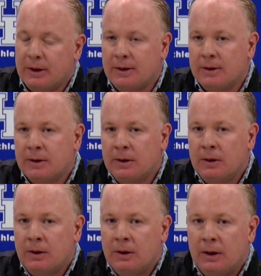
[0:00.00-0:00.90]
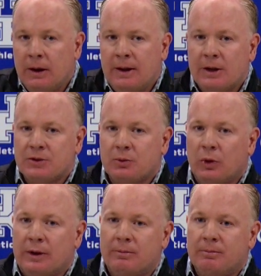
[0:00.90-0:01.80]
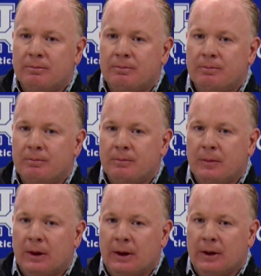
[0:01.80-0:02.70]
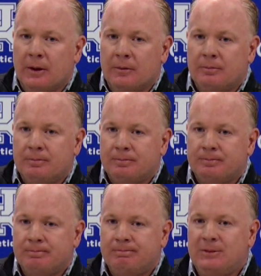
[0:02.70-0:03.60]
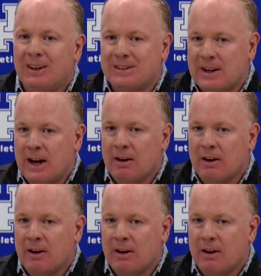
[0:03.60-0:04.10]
And that's what does